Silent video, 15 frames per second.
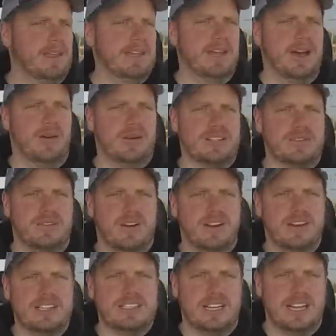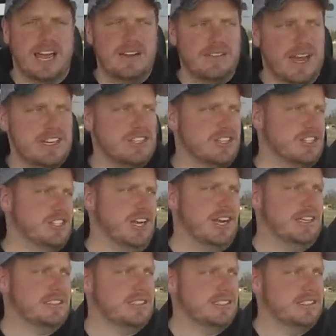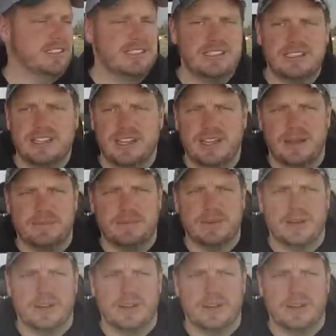Now, as far as the live-action shocks, or